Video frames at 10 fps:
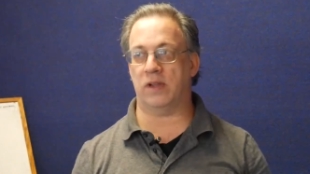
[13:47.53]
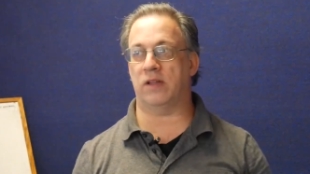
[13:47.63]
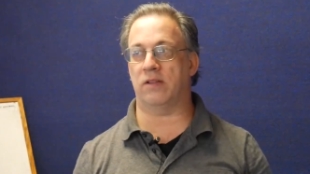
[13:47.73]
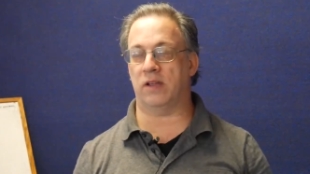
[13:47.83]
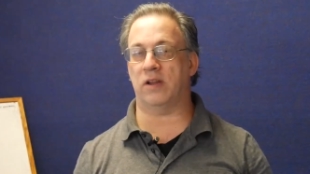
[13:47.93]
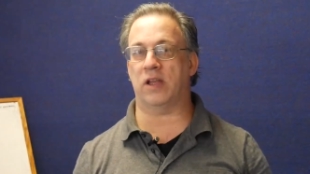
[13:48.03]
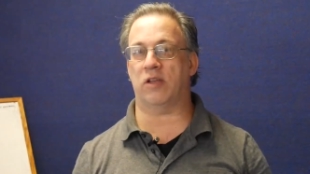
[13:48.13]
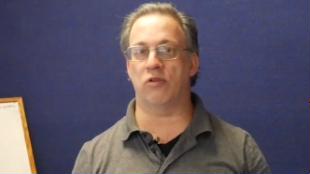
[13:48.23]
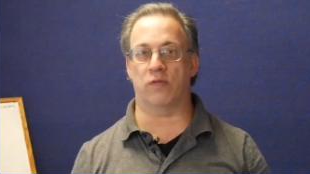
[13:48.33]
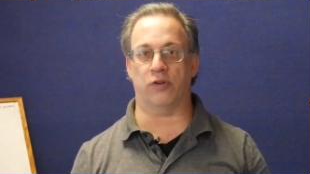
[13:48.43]
a
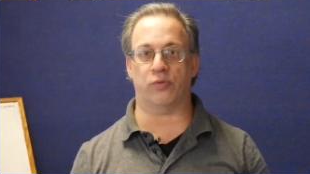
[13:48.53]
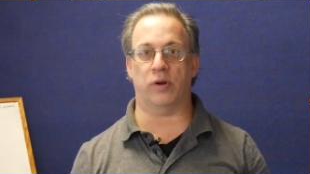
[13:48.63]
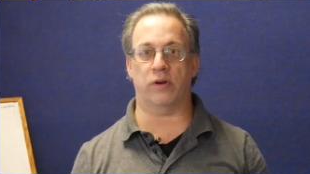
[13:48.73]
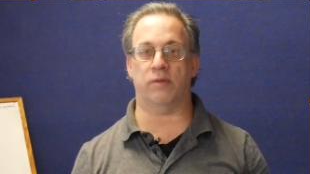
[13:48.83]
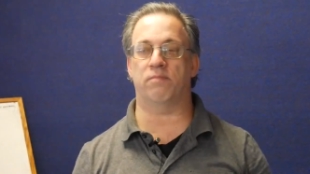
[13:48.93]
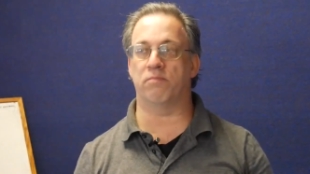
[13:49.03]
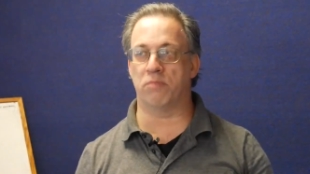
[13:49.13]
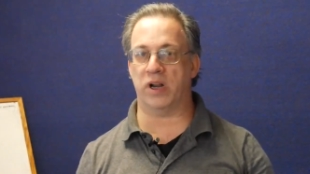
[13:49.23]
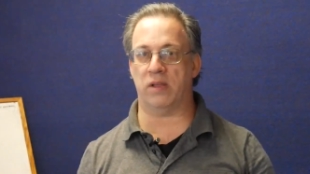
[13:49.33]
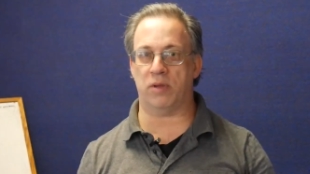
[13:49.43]
universe where
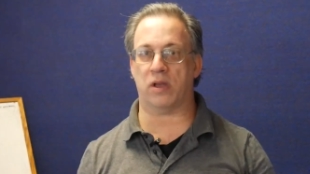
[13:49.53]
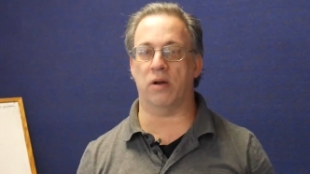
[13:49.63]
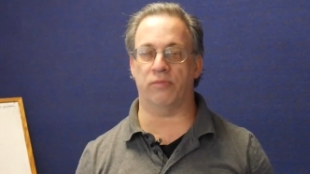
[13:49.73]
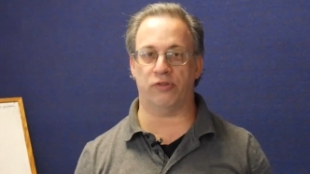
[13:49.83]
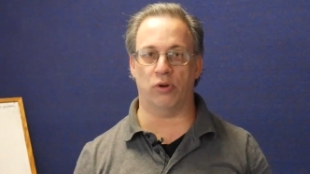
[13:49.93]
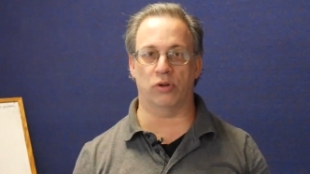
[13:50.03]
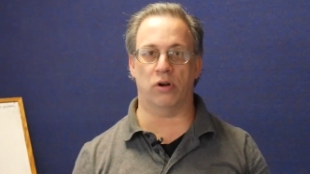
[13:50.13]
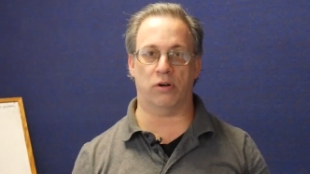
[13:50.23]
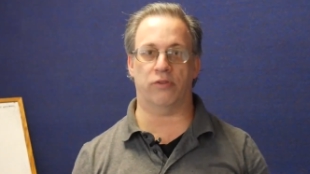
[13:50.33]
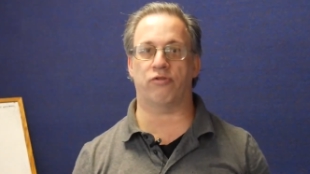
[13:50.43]
money becomes no
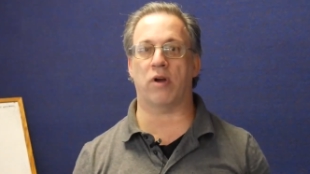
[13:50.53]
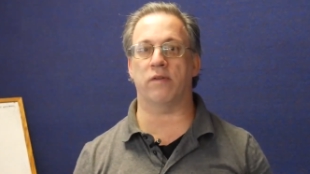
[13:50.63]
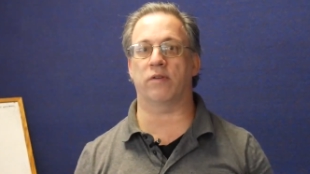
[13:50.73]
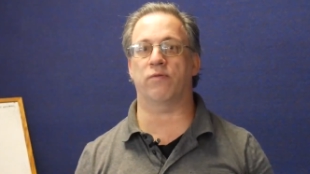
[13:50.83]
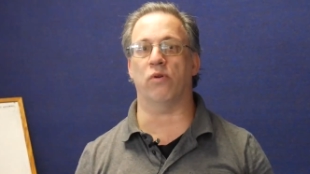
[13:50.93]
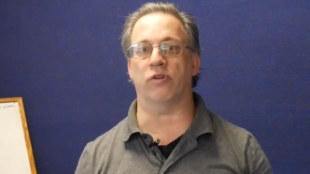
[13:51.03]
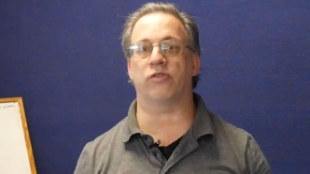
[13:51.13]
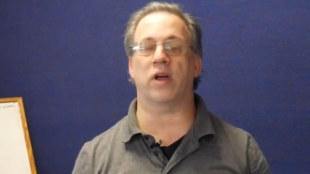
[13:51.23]
longer the driving force.